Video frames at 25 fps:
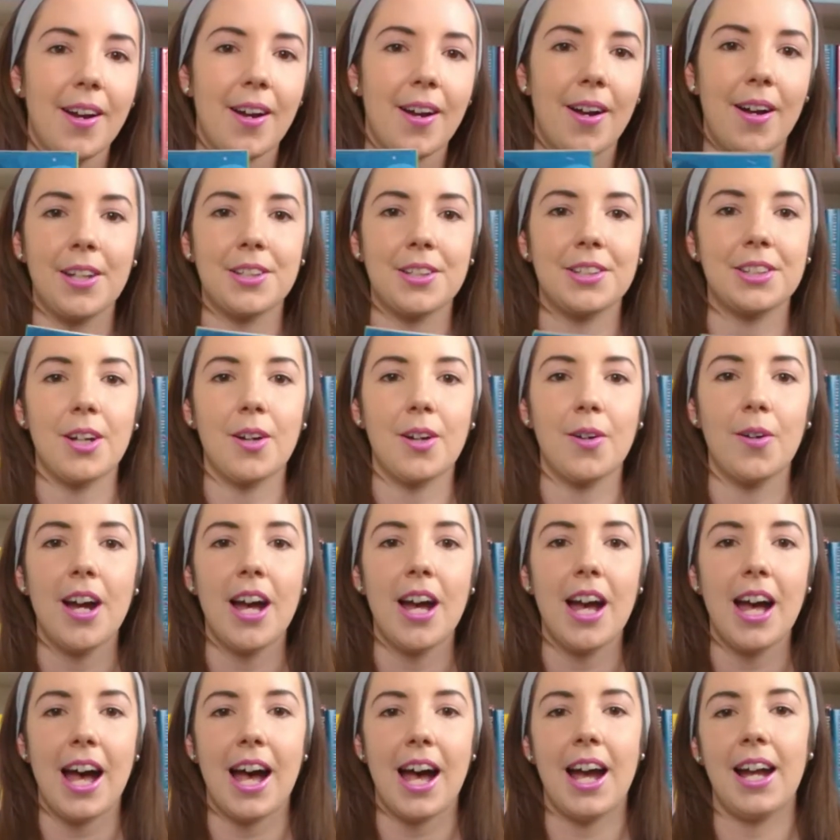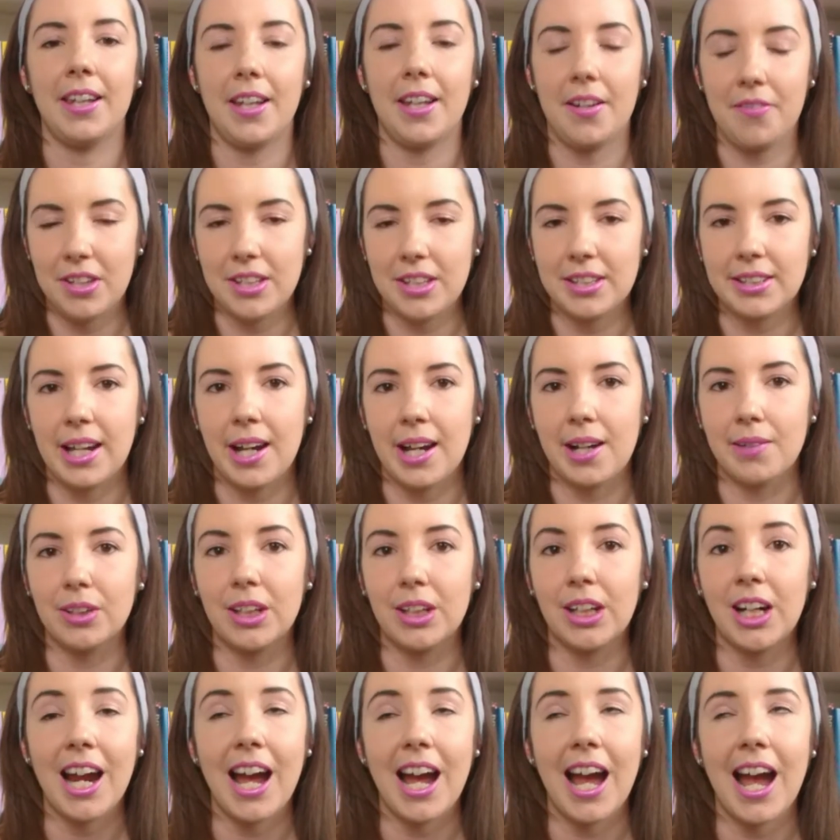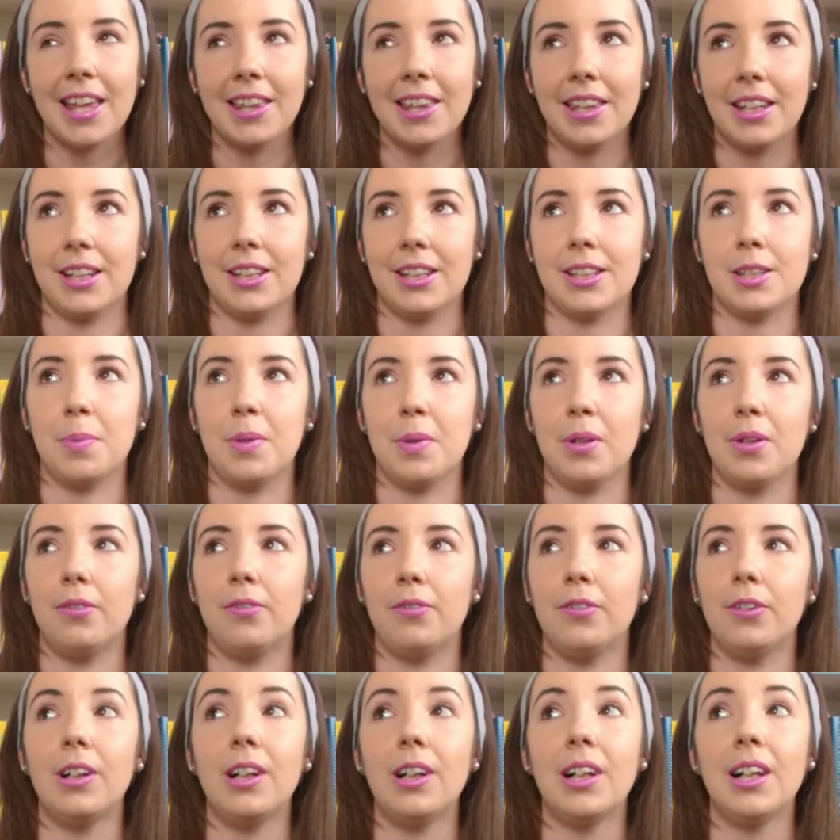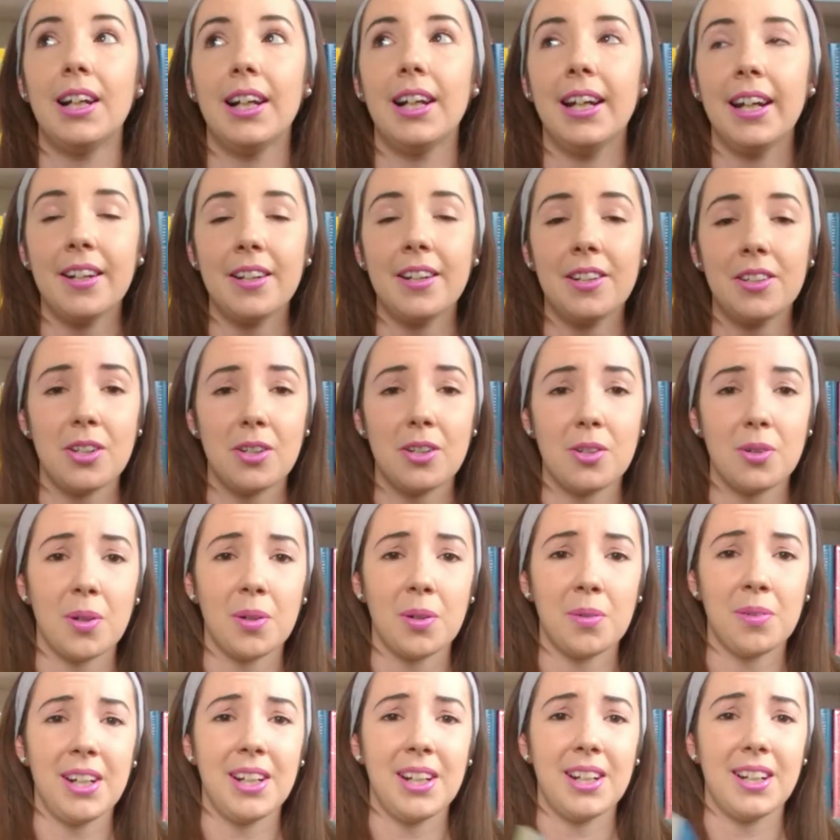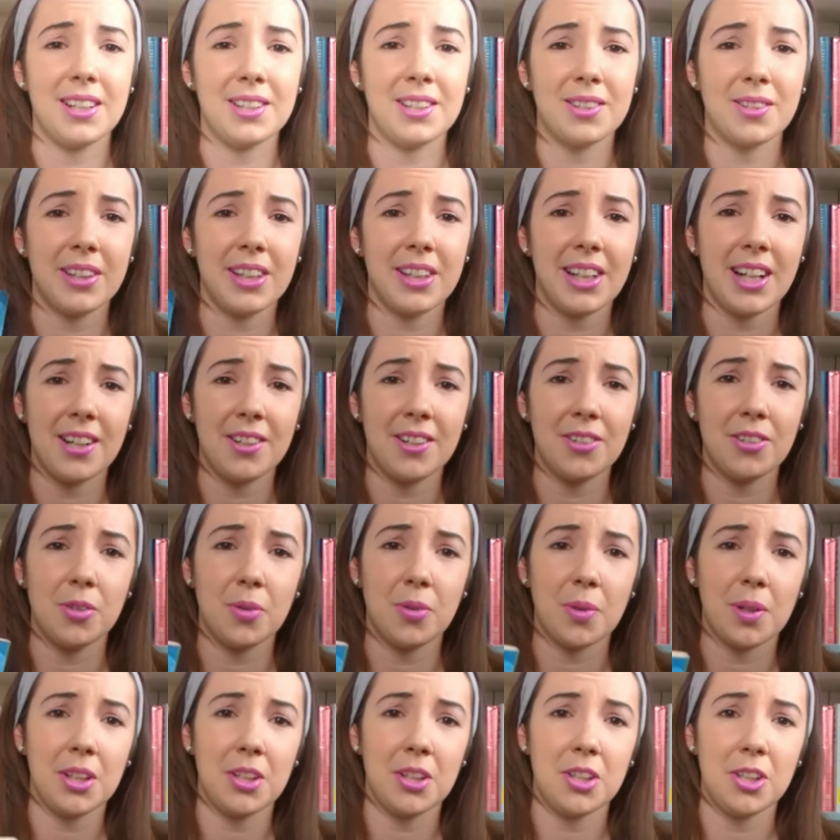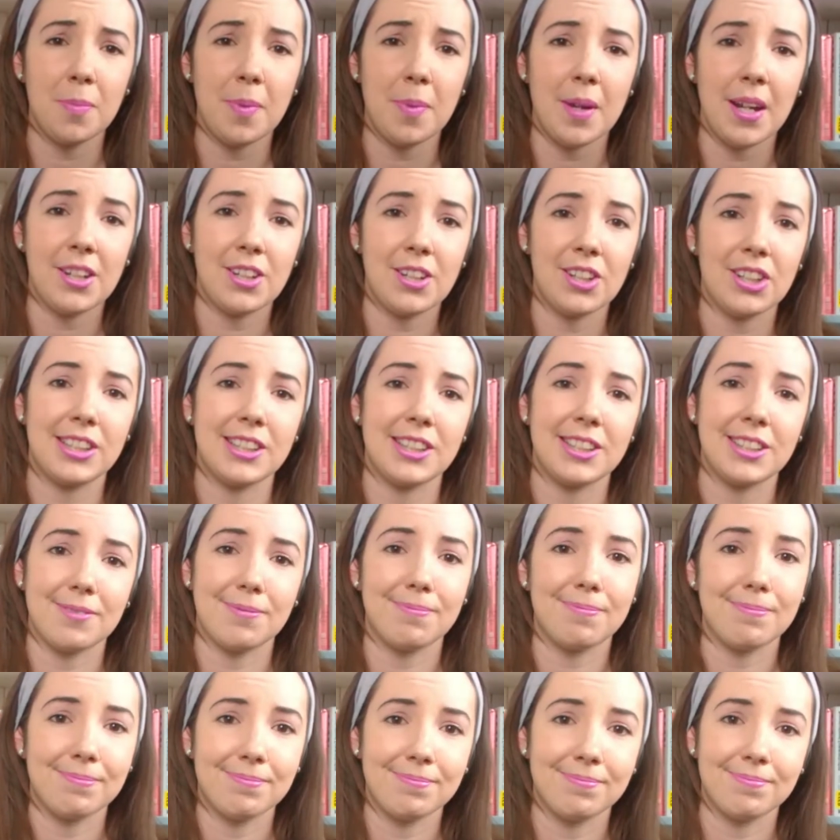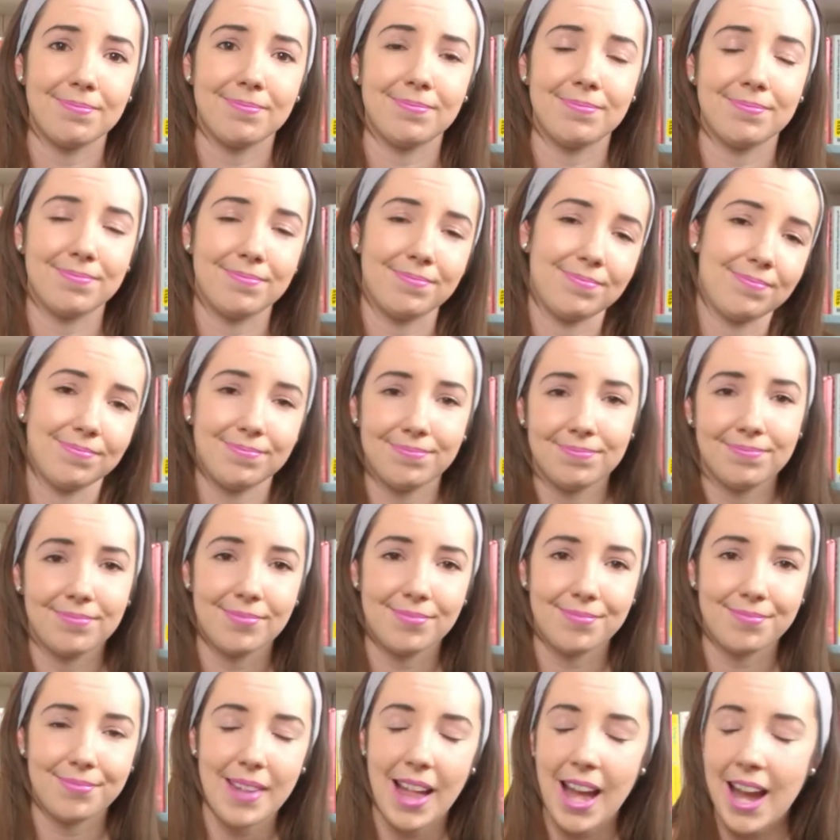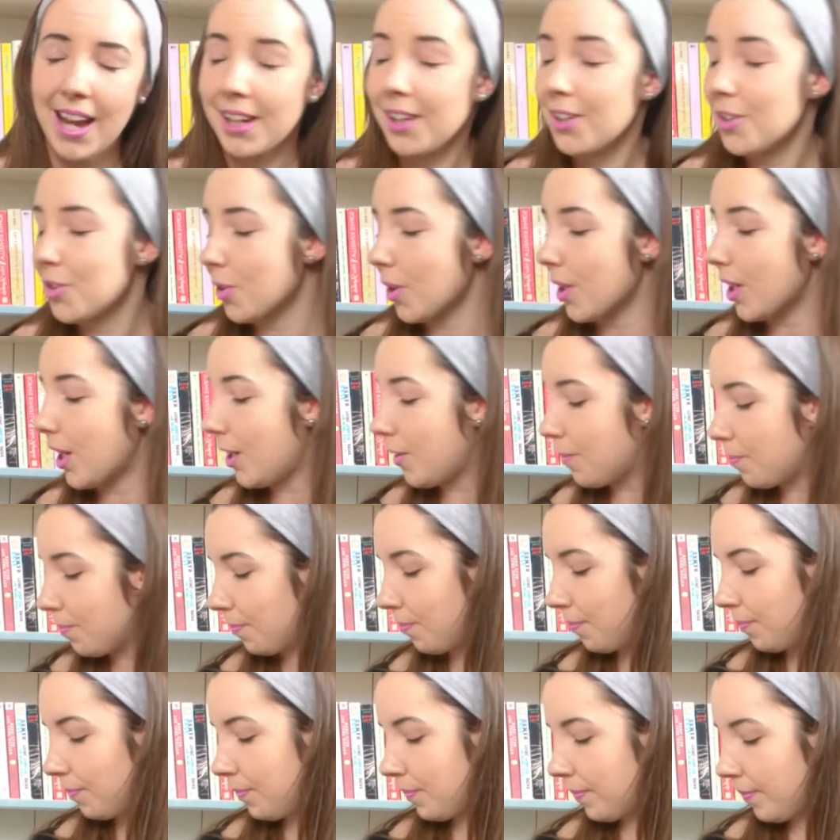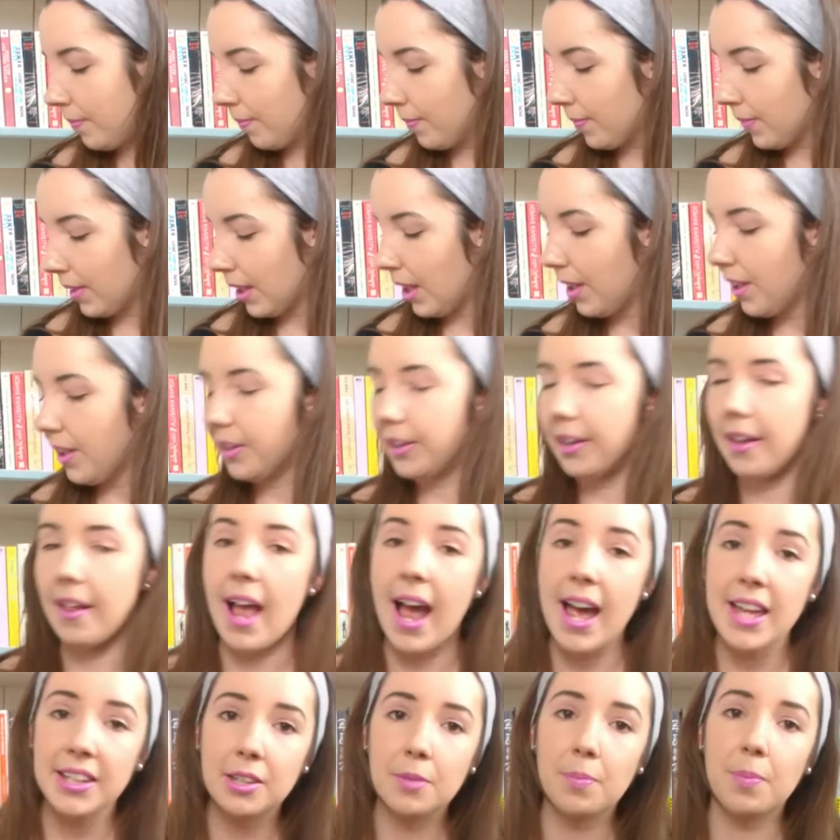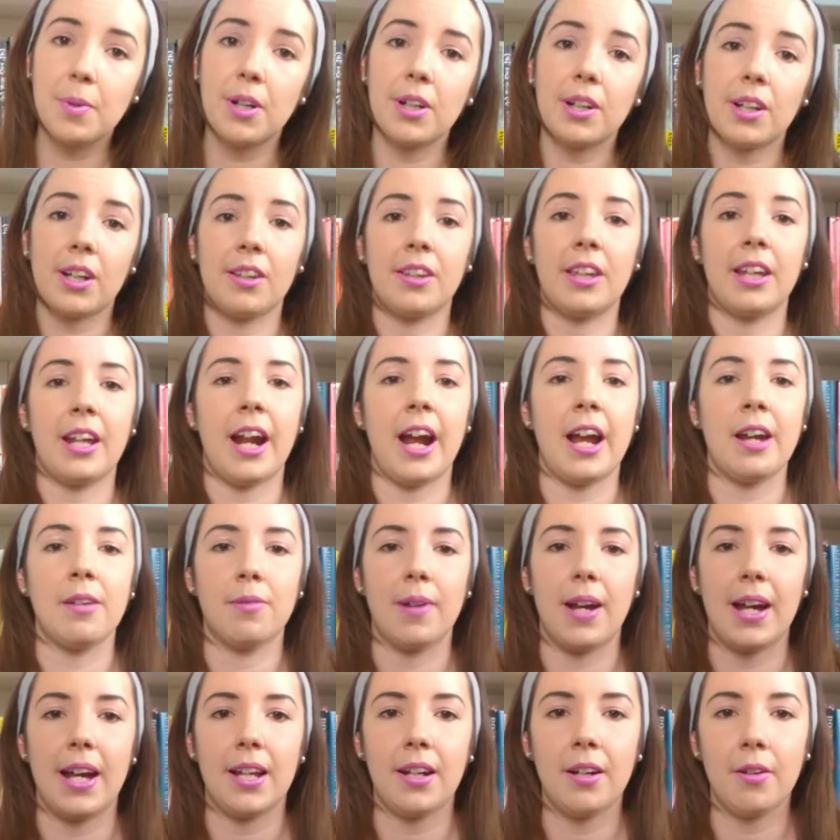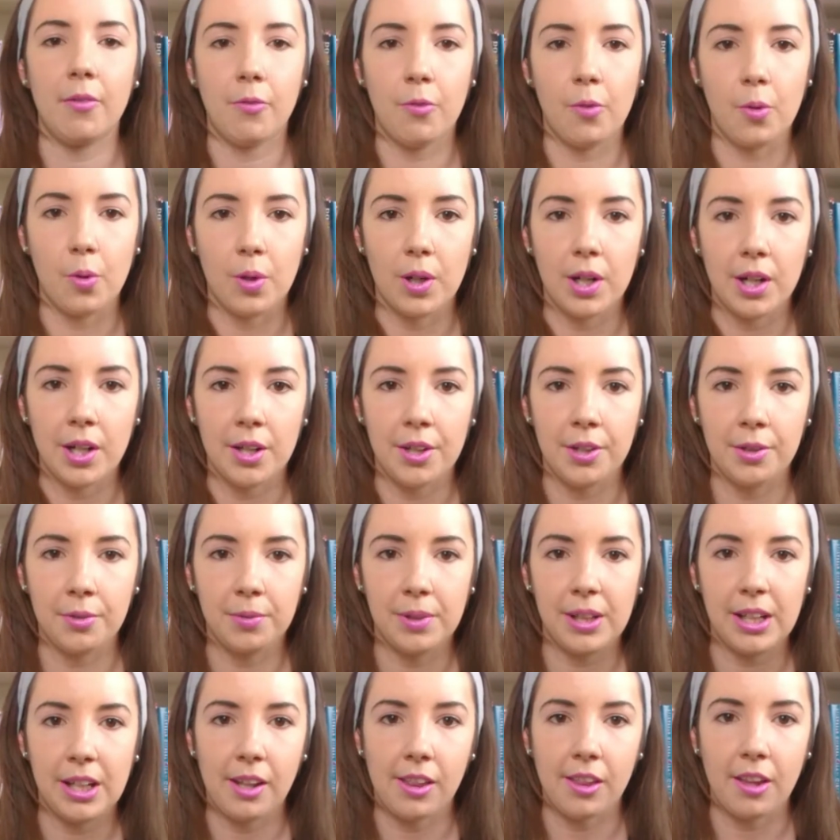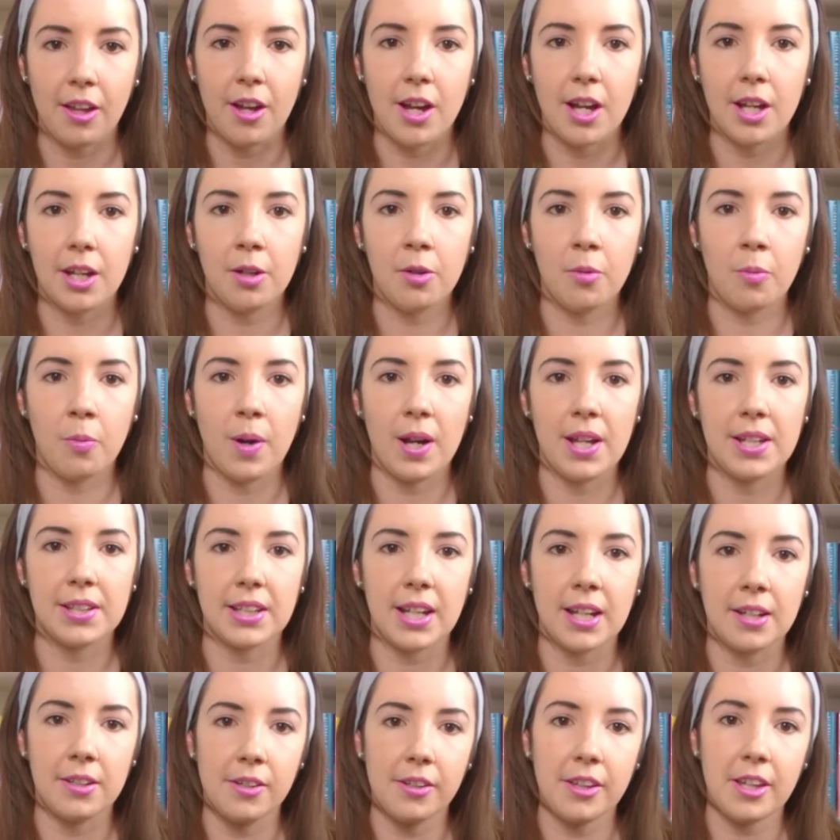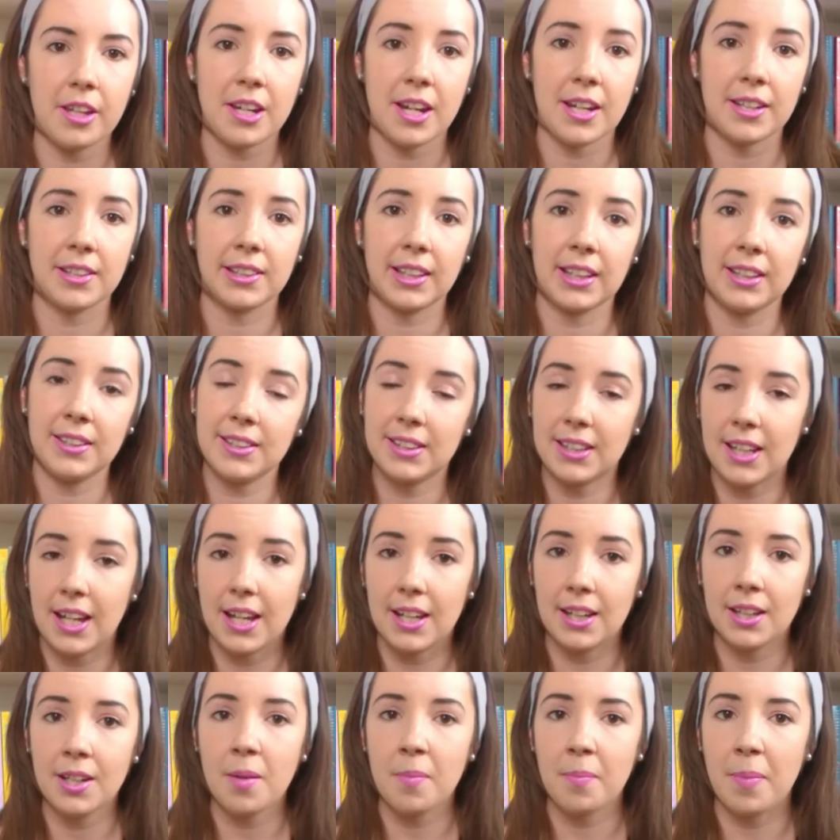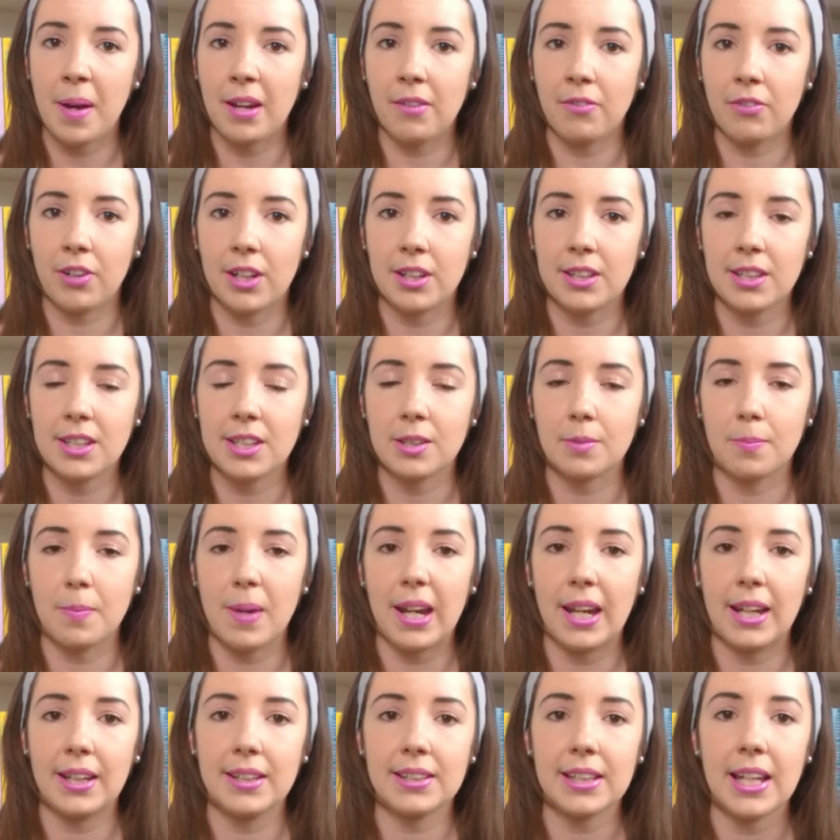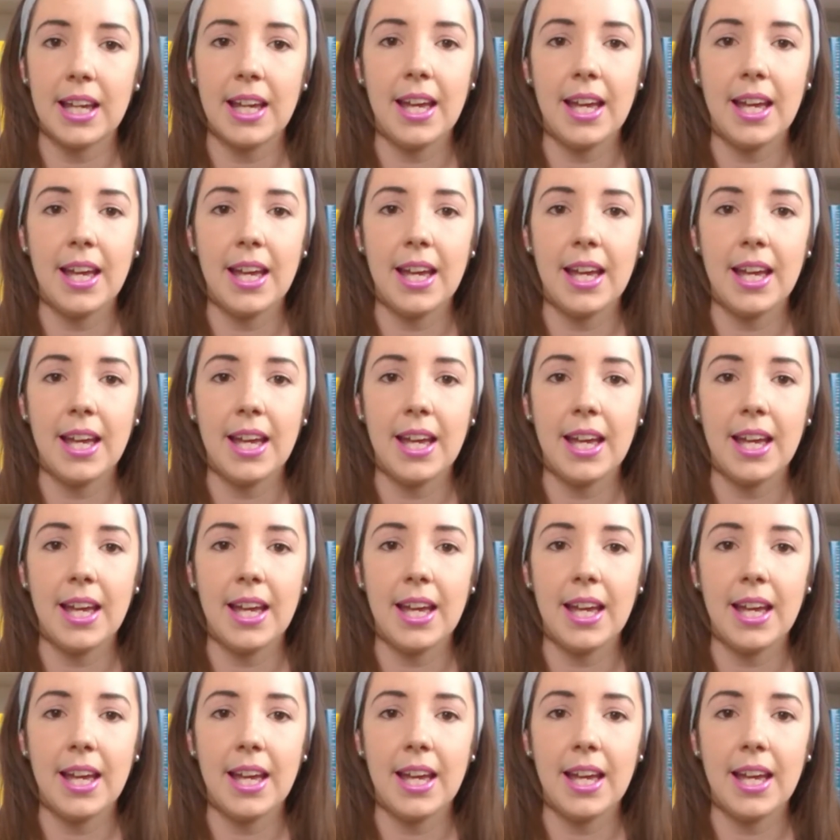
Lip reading: Also, I love this cover. I think it's beautiful, and it's a short read. It's only 122 pages. I enjoyed it. The last book that I read for the readathon was Under the Tuscan Sun by Frances Mays.